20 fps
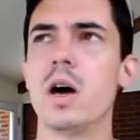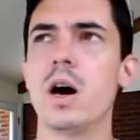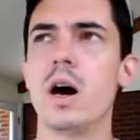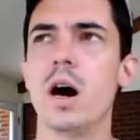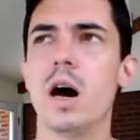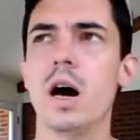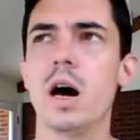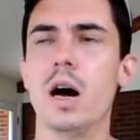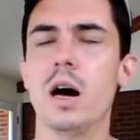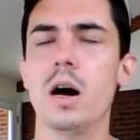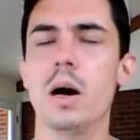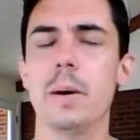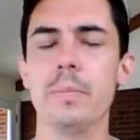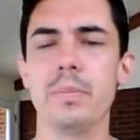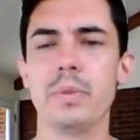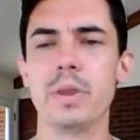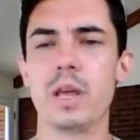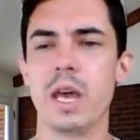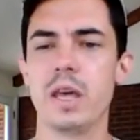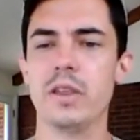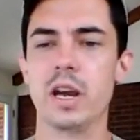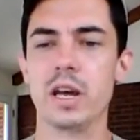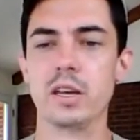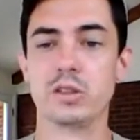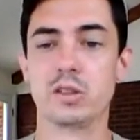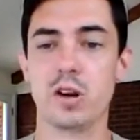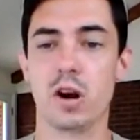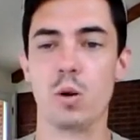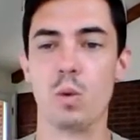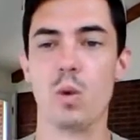And then I
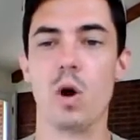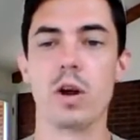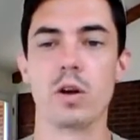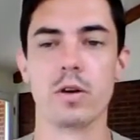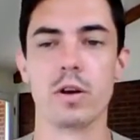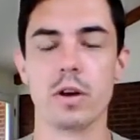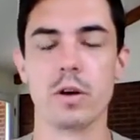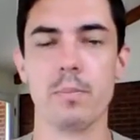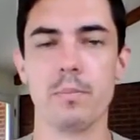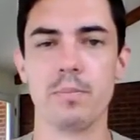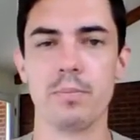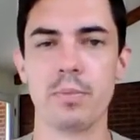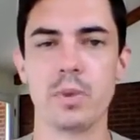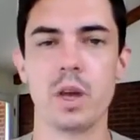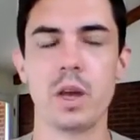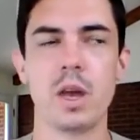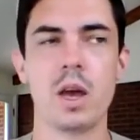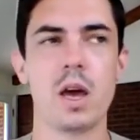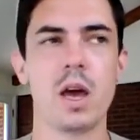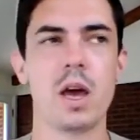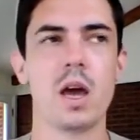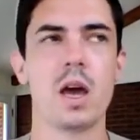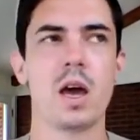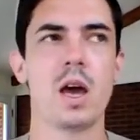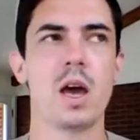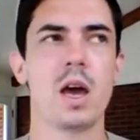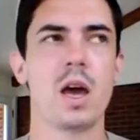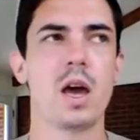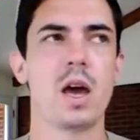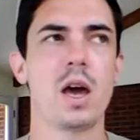start watering
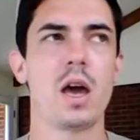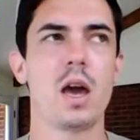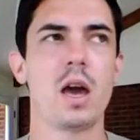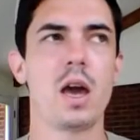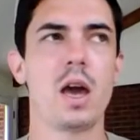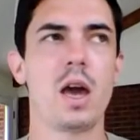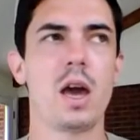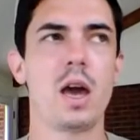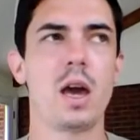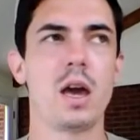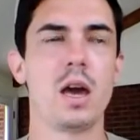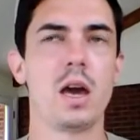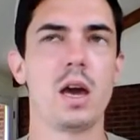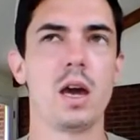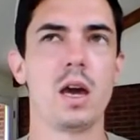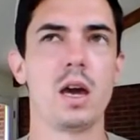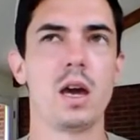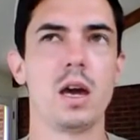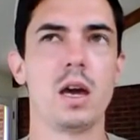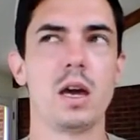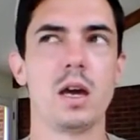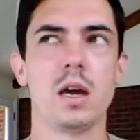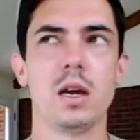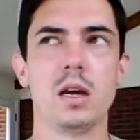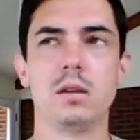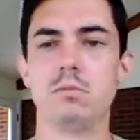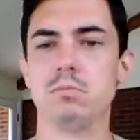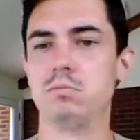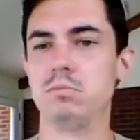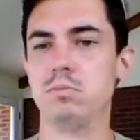them.
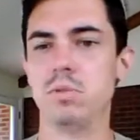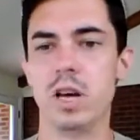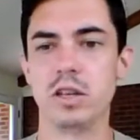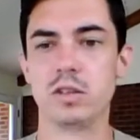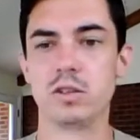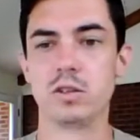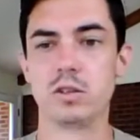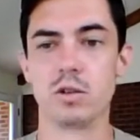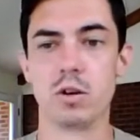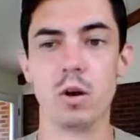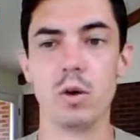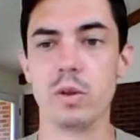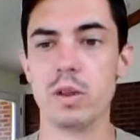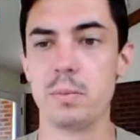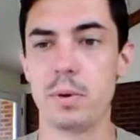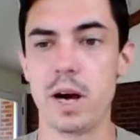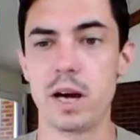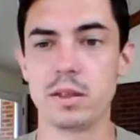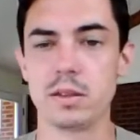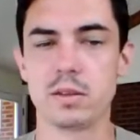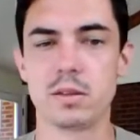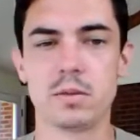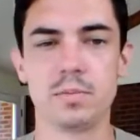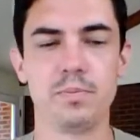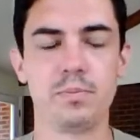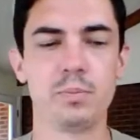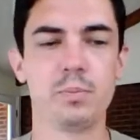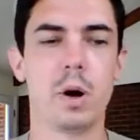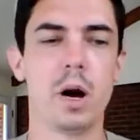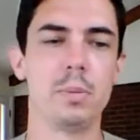And they just grow in the pots.
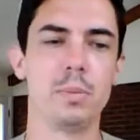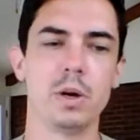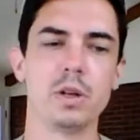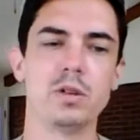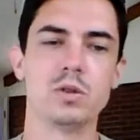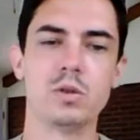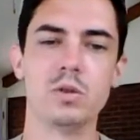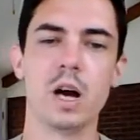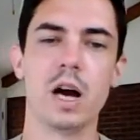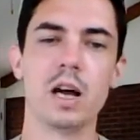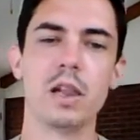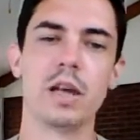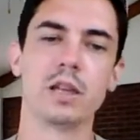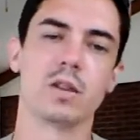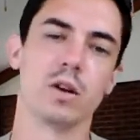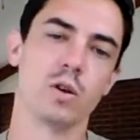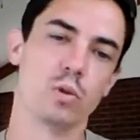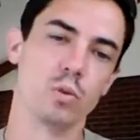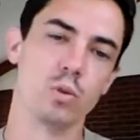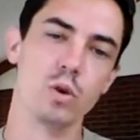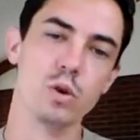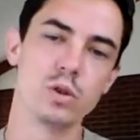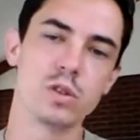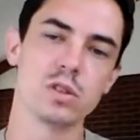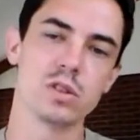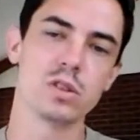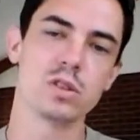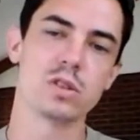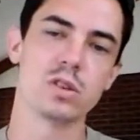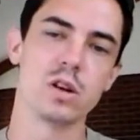Pawpaws do not like their roots
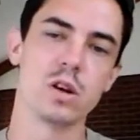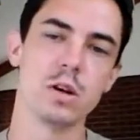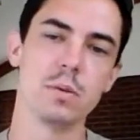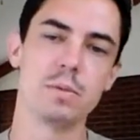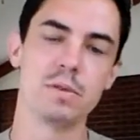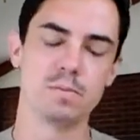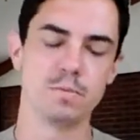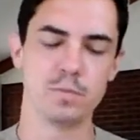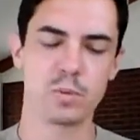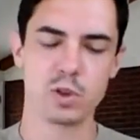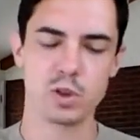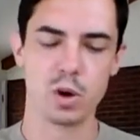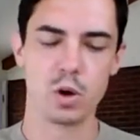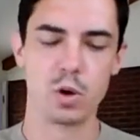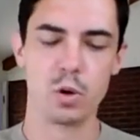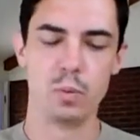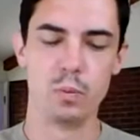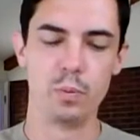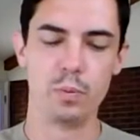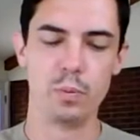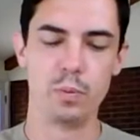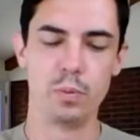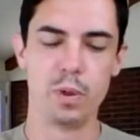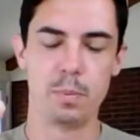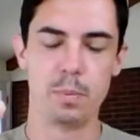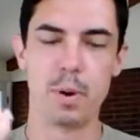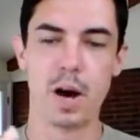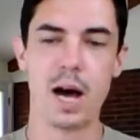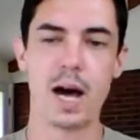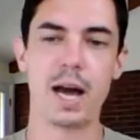disturbed. So the
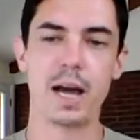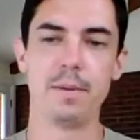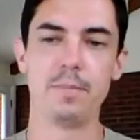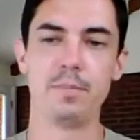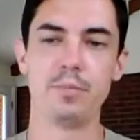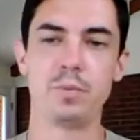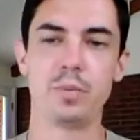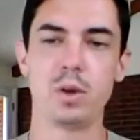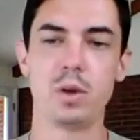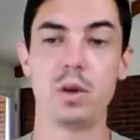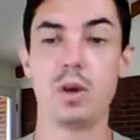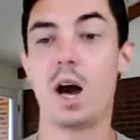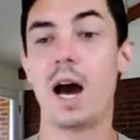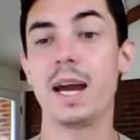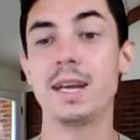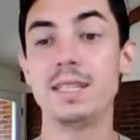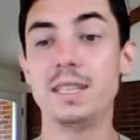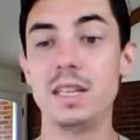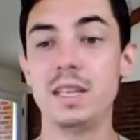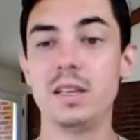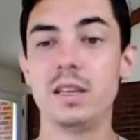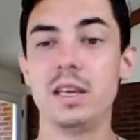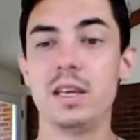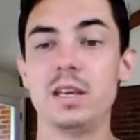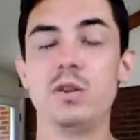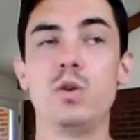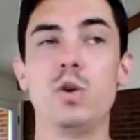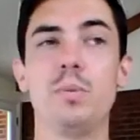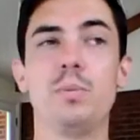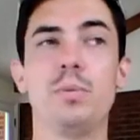pot, ideally,
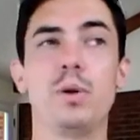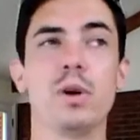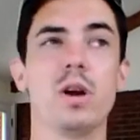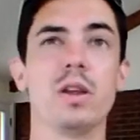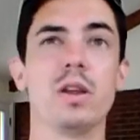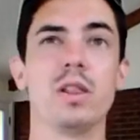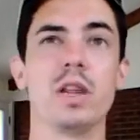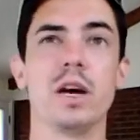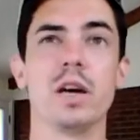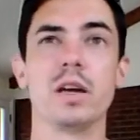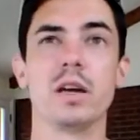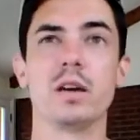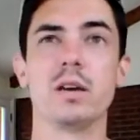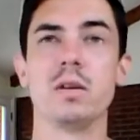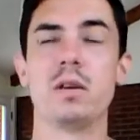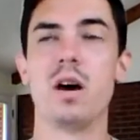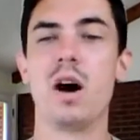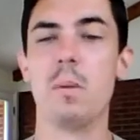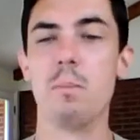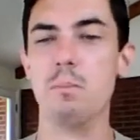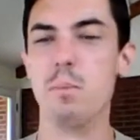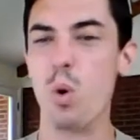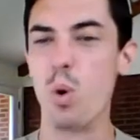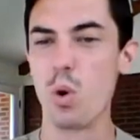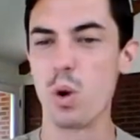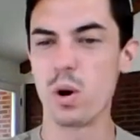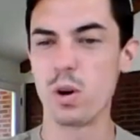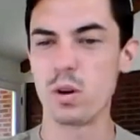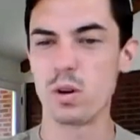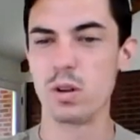you would put it on like a
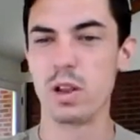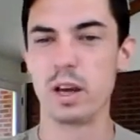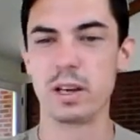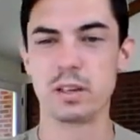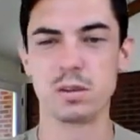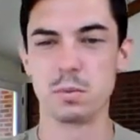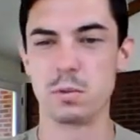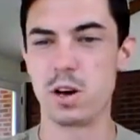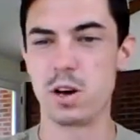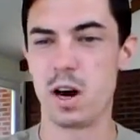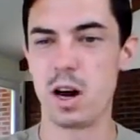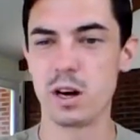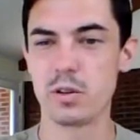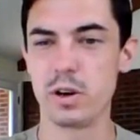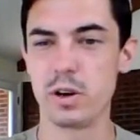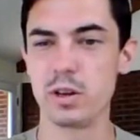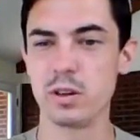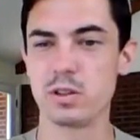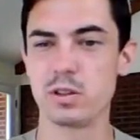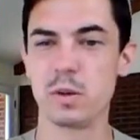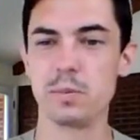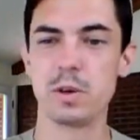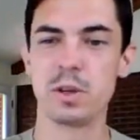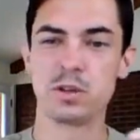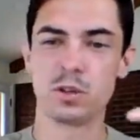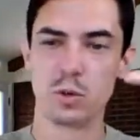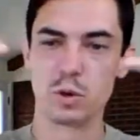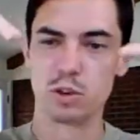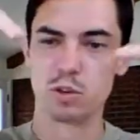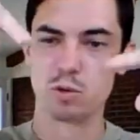board or like some concrete or something so its